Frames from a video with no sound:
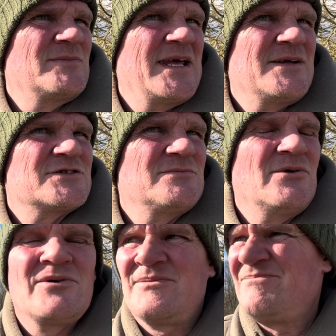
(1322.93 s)
be out
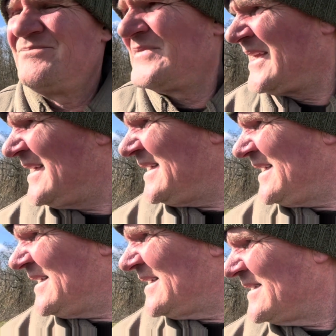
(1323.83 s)
tomorrow.
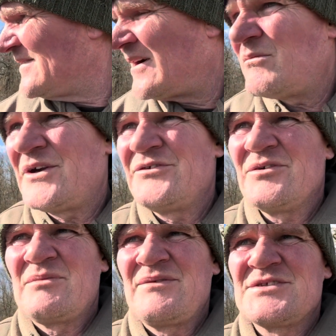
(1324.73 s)
So I'm
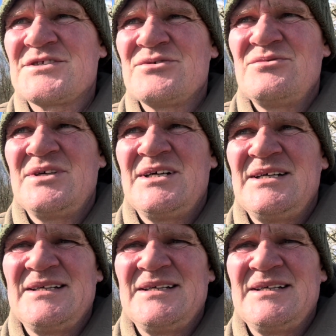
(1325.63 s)
wondering whether to